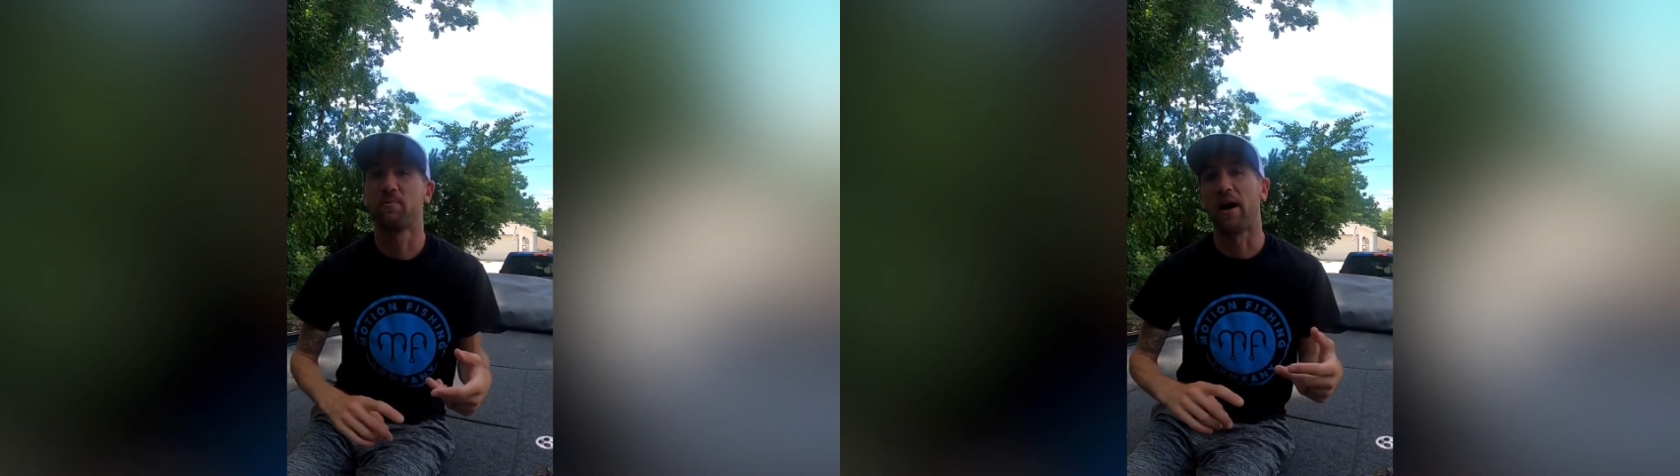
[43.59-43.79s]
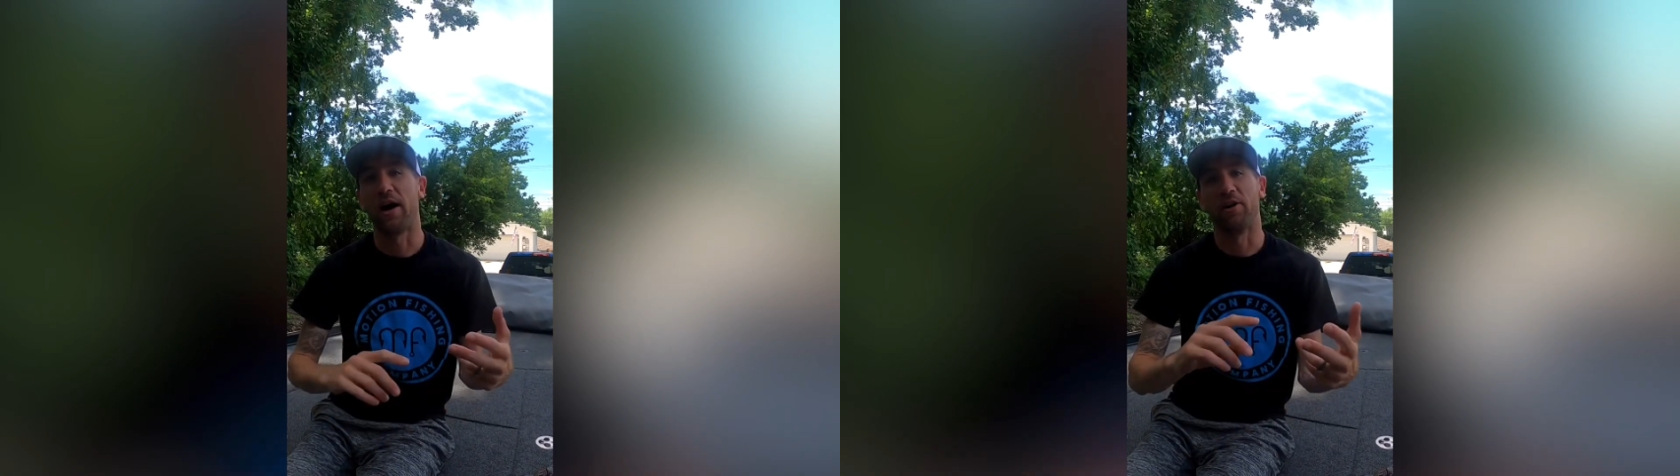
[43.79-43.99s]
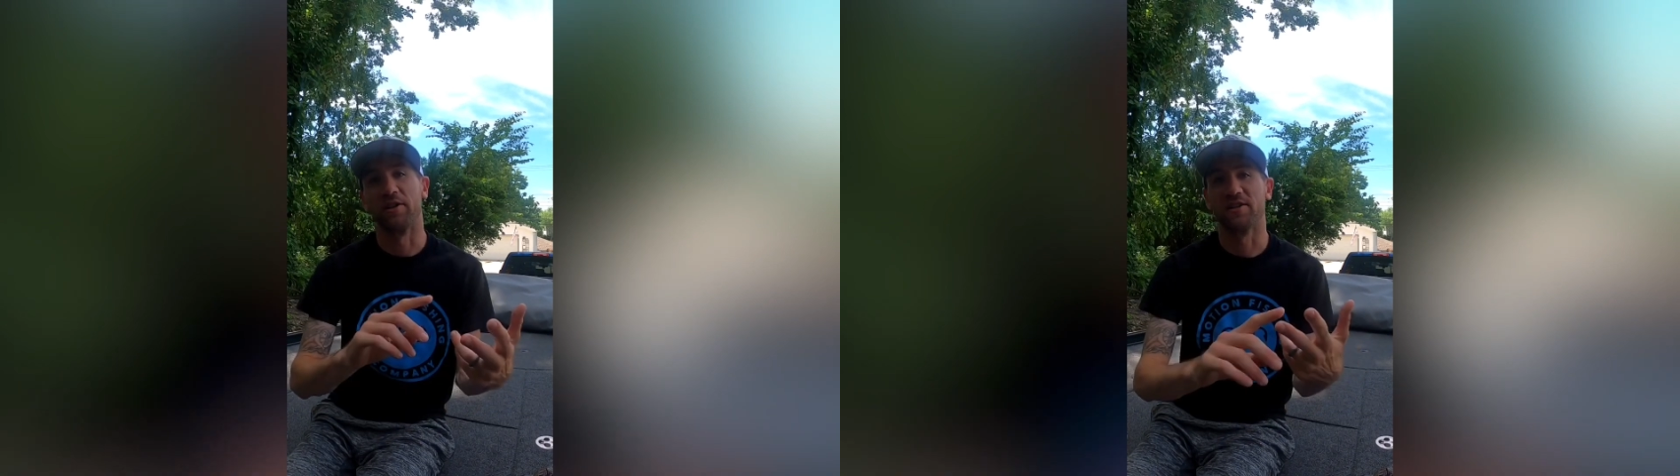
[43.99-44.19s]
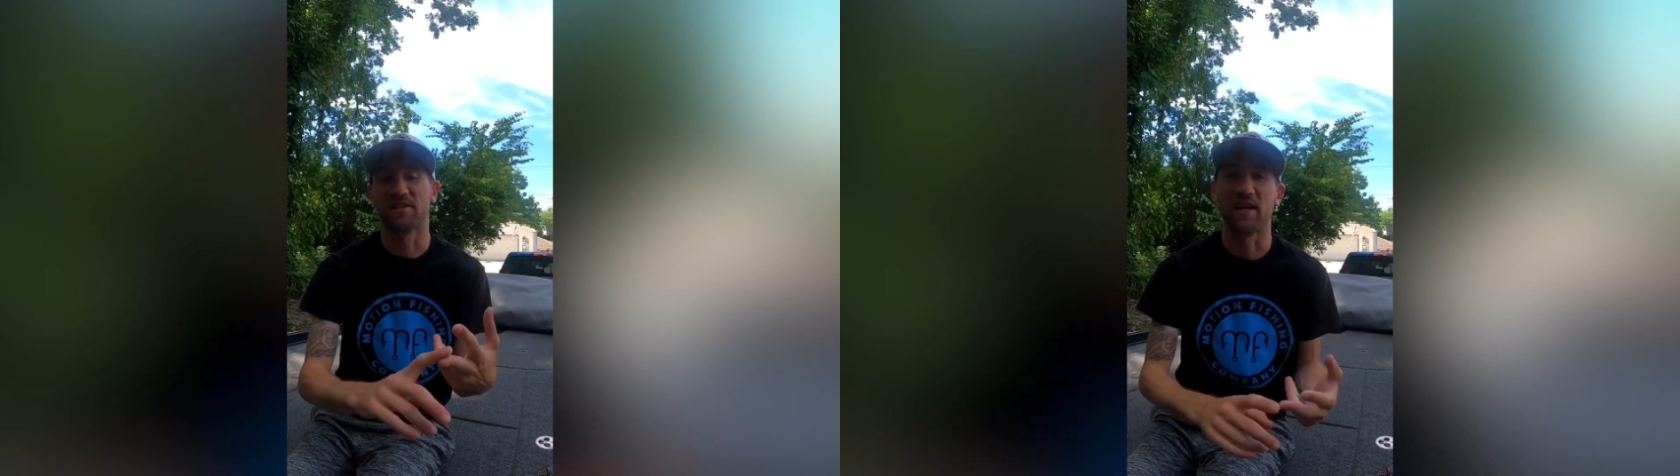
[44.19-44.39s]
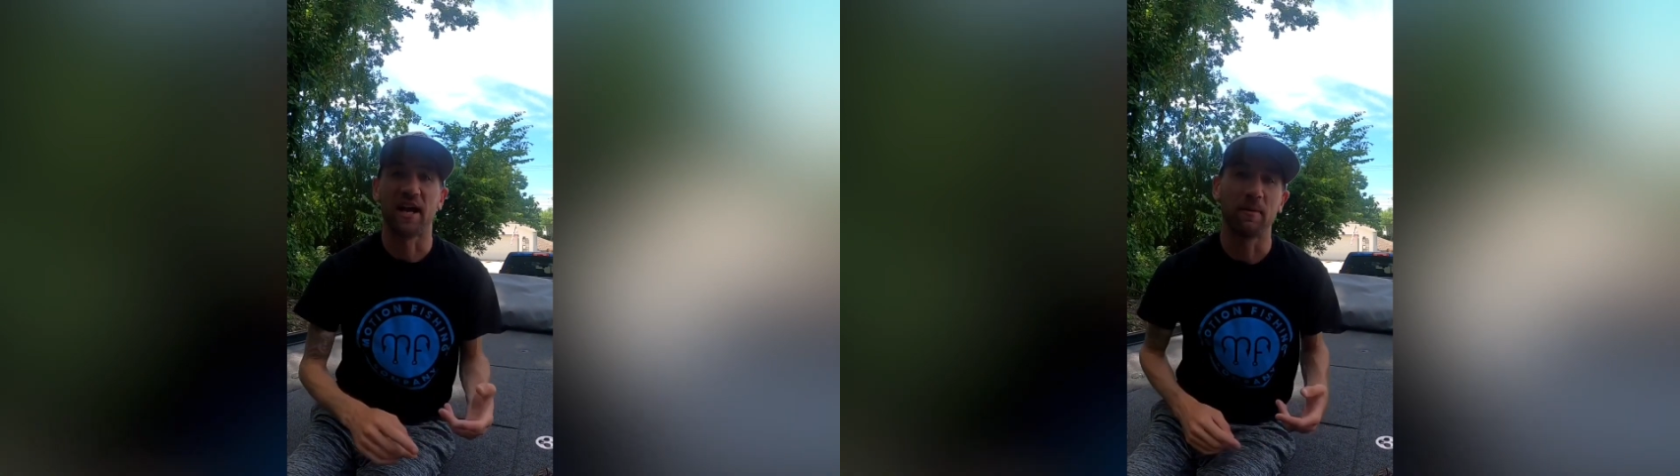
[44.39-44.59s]
pile, a
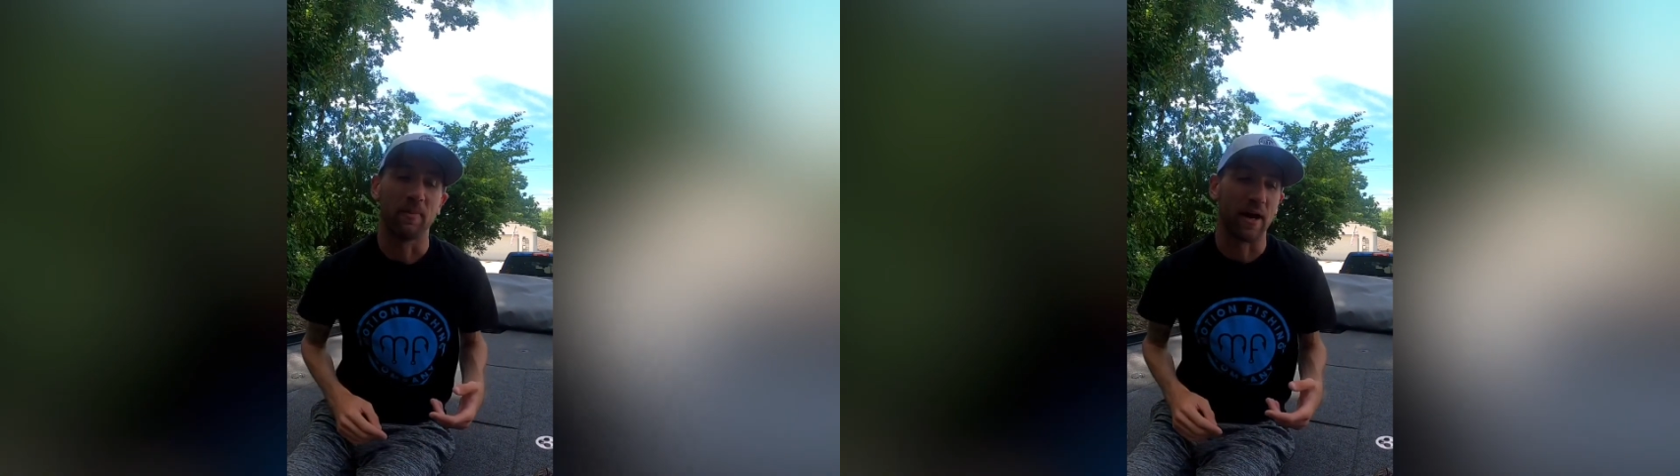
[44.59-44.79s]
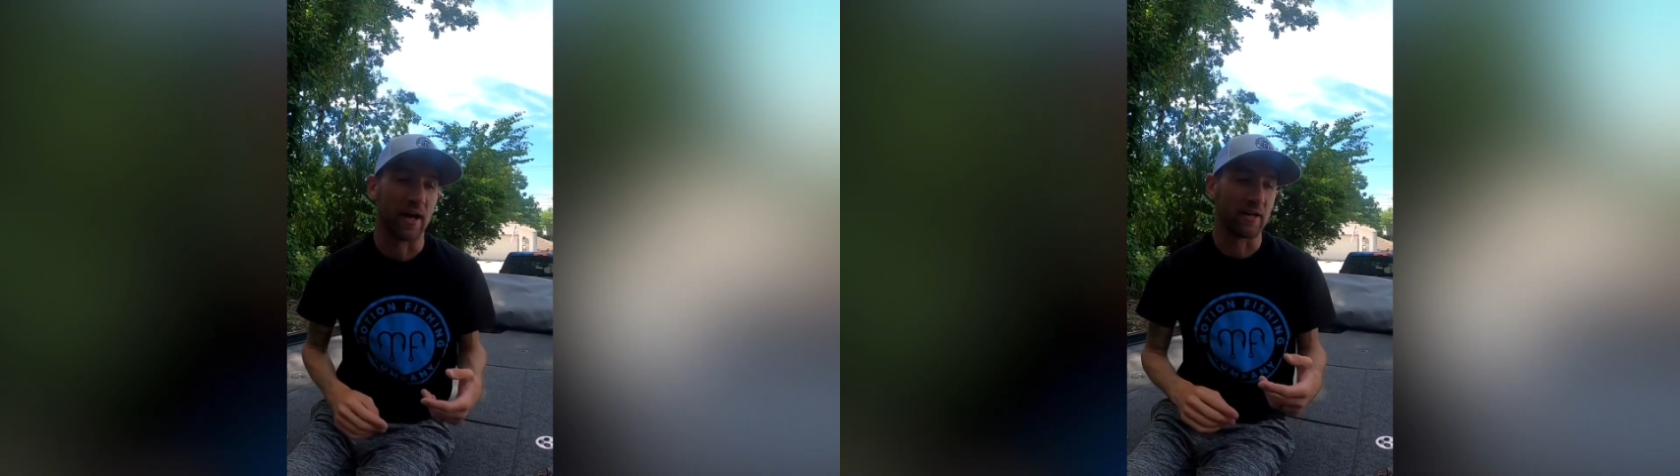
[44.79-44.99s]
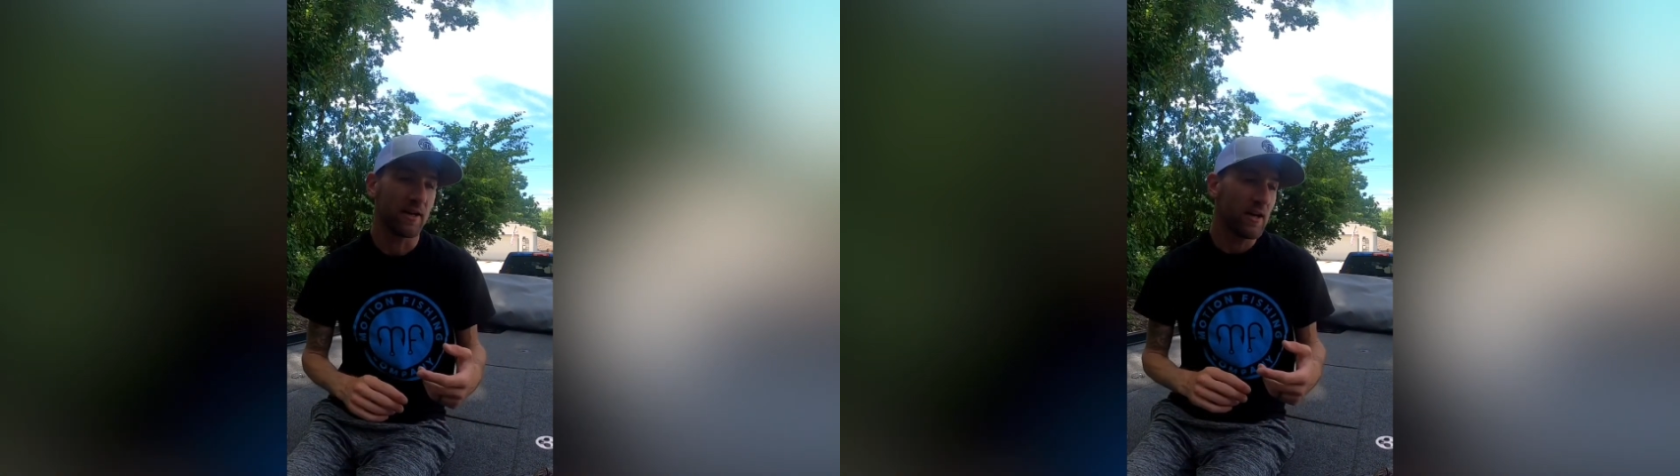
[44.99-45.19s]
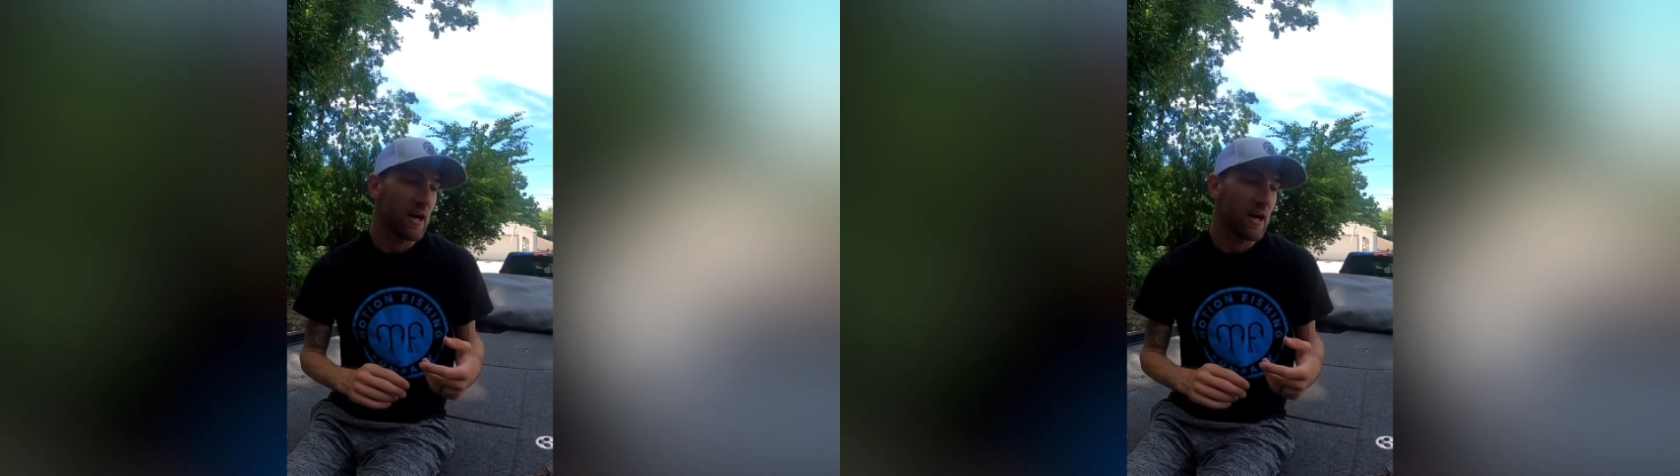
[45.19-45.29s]
stake bed,